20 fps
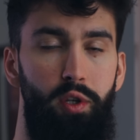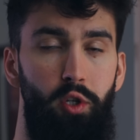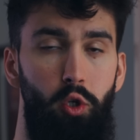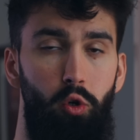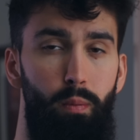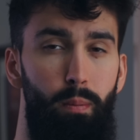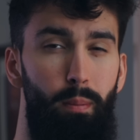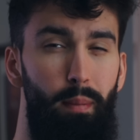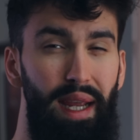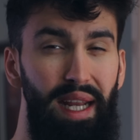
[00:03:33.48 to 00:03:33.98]
what
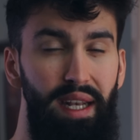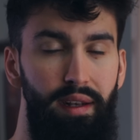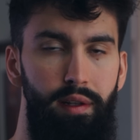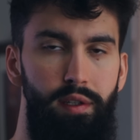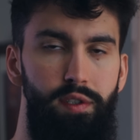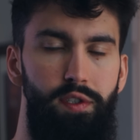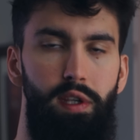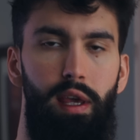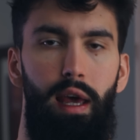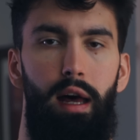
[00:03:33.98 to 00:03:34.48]
your
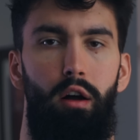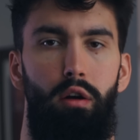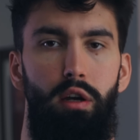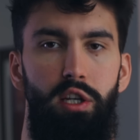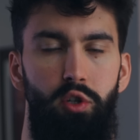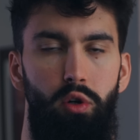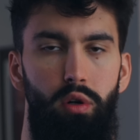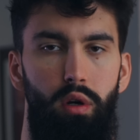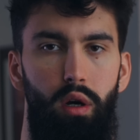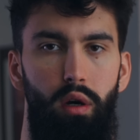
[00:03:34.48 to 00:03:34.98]
maintenance
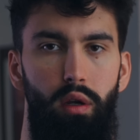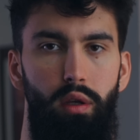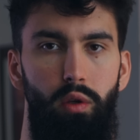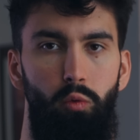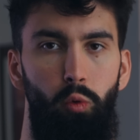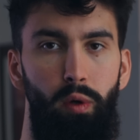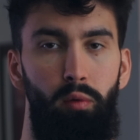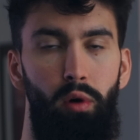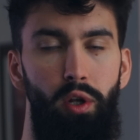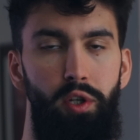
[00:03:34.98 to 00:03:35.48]
calories are,
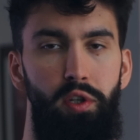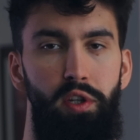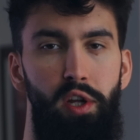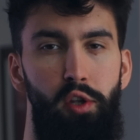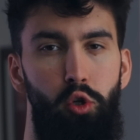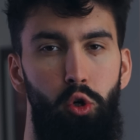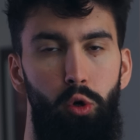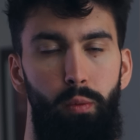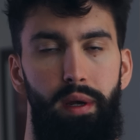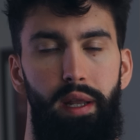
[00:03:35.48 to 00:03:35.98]
we want to
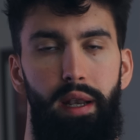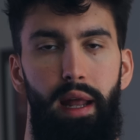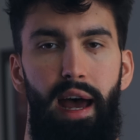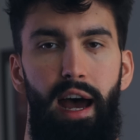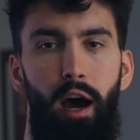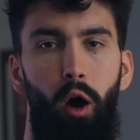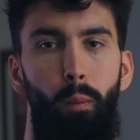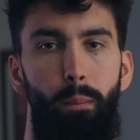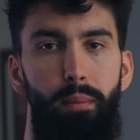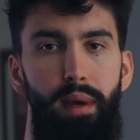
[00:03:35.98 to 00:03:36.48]
determine
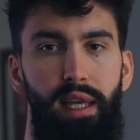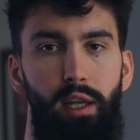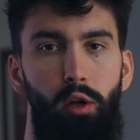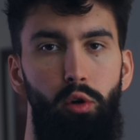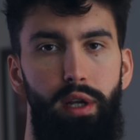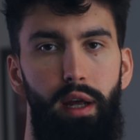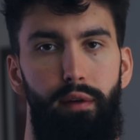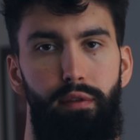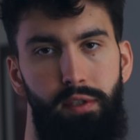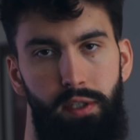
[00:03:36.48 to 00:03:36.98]
how big
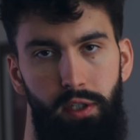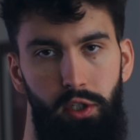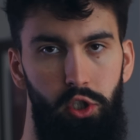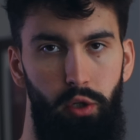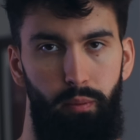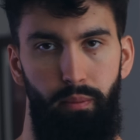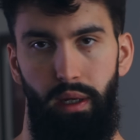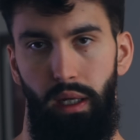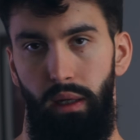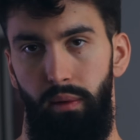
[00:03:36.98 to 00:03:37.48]
your deficit
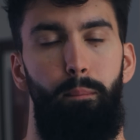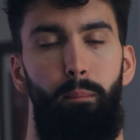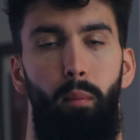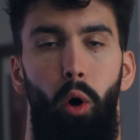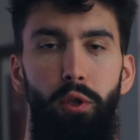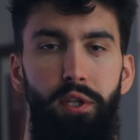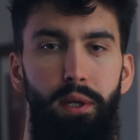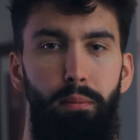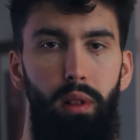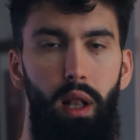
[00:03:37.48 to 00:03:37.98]
should be.
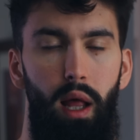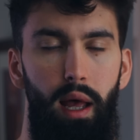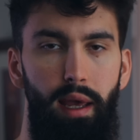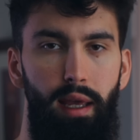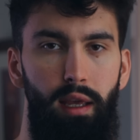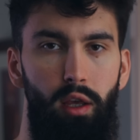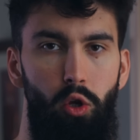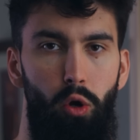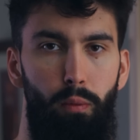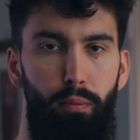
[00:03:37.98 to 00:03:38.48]
Multiply
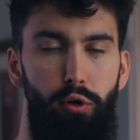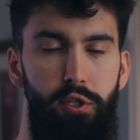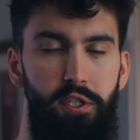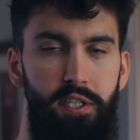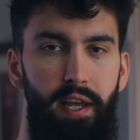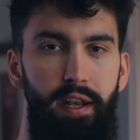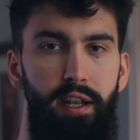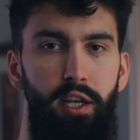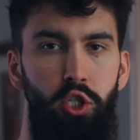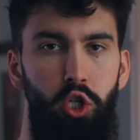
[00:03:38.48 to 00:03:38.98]
your
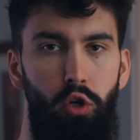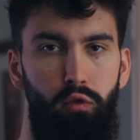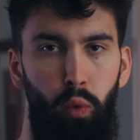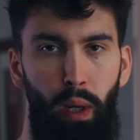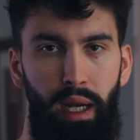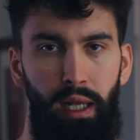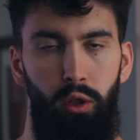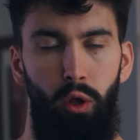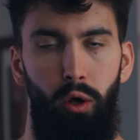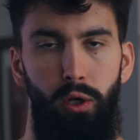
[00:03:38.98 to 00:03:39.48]
percentage of
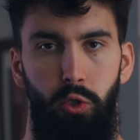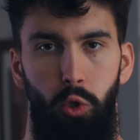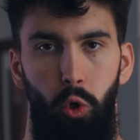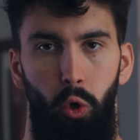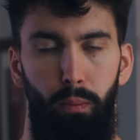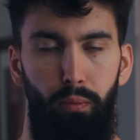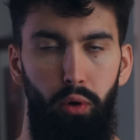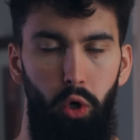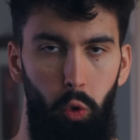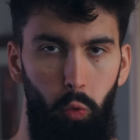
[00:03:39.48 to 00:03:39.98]
weight loss
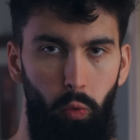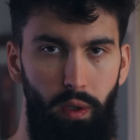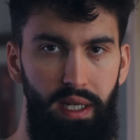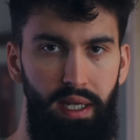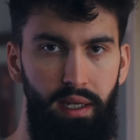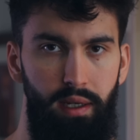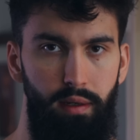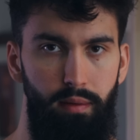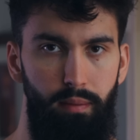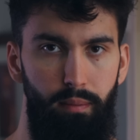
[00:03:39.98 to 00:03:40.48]
goal per
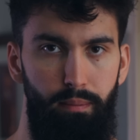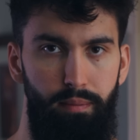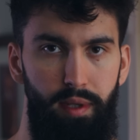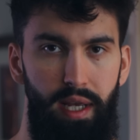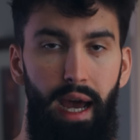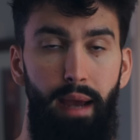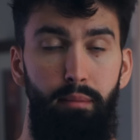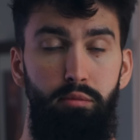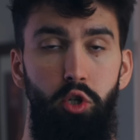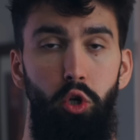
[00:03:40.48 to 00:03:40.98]
week
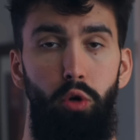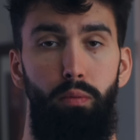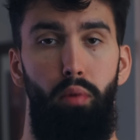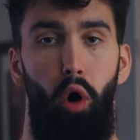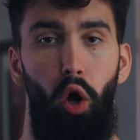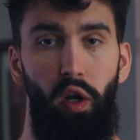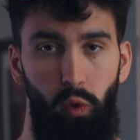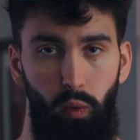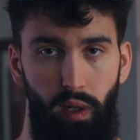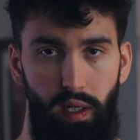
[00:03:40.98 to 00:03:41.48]
times your body